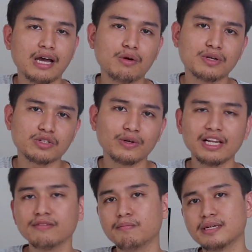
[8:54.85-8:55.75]
I was
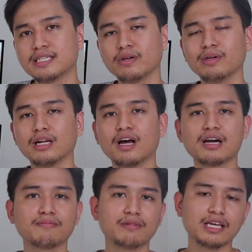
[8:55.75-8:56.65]
really busy with a
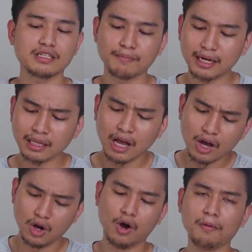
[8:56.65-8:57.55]
lot of things, but
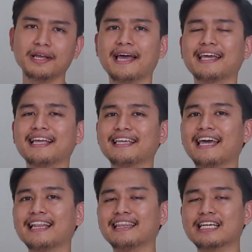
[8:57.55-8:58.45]
hopefully I can
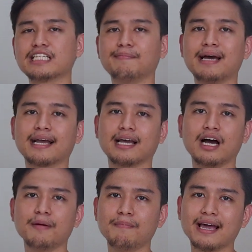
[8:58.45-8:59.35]
get this back
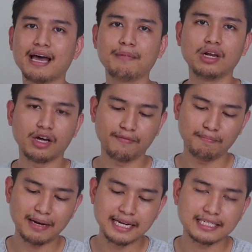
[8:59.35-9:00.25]
up. I have a lot
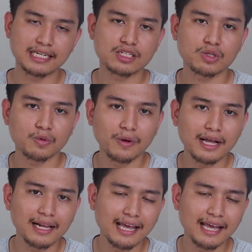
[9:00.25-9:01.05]
of plans as well.